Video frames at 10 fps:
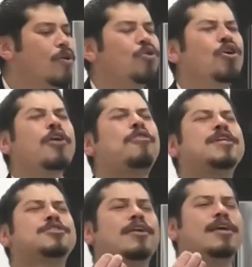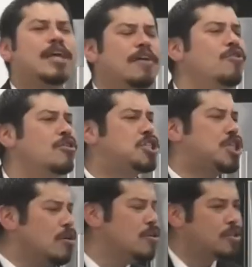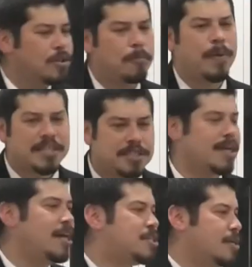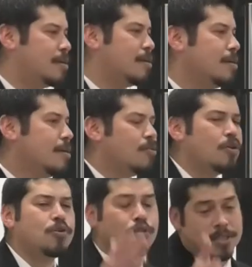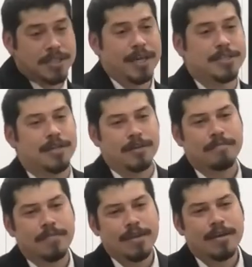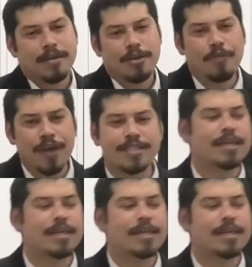Who do you think is going to give your children the best teaching? The good teaching? You think it's